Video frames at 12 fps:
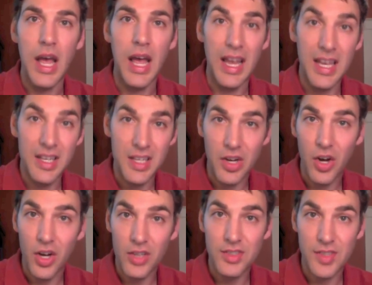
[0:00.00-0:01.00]
and it
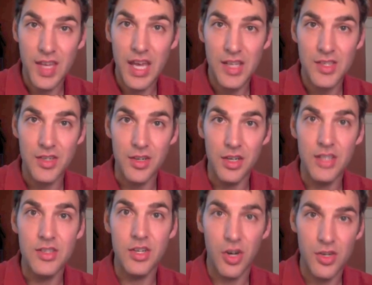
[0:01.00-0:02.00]
causes cancer.
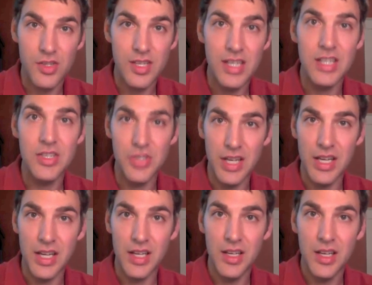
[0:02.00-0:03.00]
It's
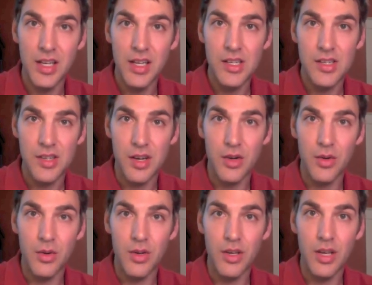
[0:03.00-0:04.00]
carcinogenic.
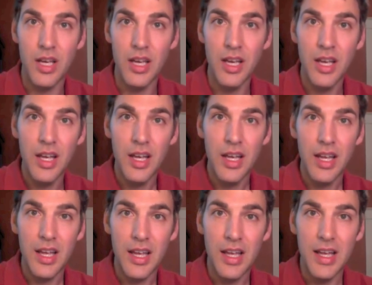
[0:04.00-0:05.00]
So
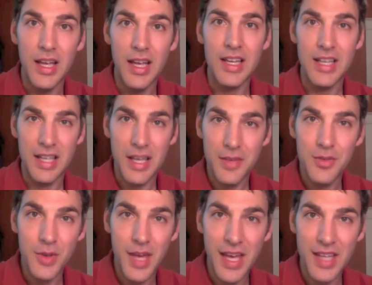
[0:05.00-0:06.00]
it can give
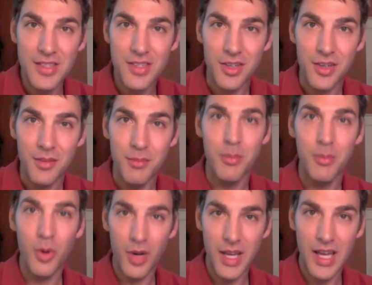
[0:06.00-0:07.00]
you cancer,
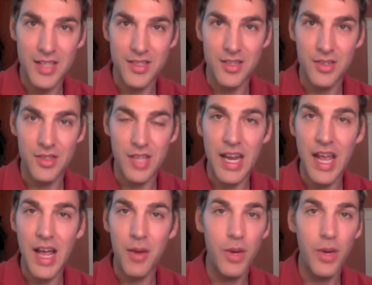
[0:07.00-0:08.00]
more cancers. And
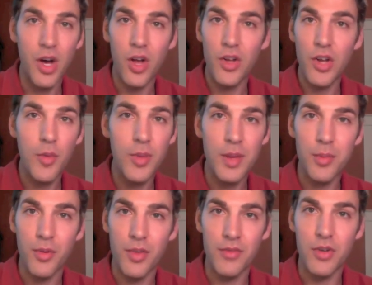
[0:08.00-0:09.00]
we all know
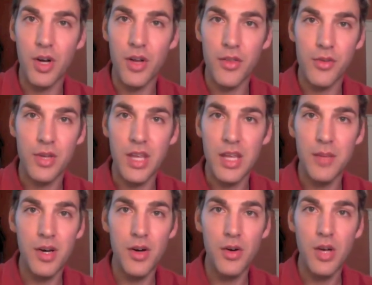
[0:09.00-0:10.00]
people that have gone through
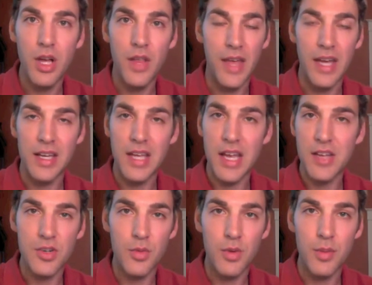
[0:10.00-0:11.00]
chemo. They had
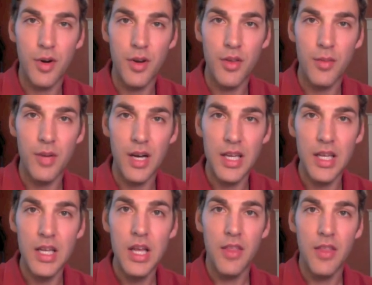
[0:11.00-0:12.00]
cancer in one part of their body.
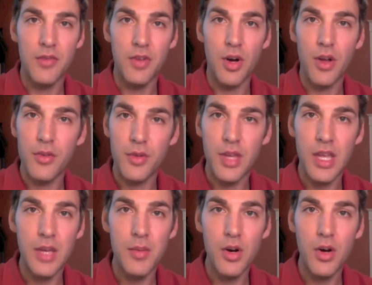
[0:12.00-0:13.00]
They've gone through
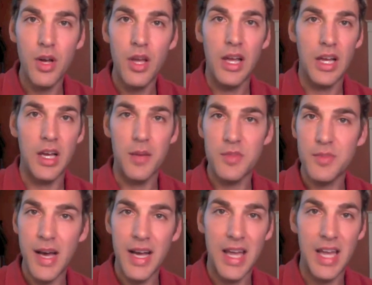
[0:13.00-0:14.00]
chemo. It comes
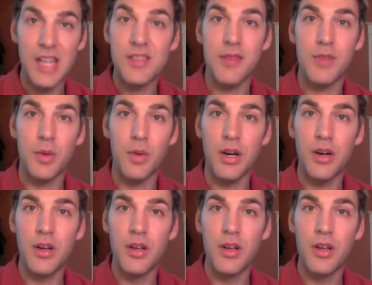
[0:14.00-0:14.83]
back and it's everywhere.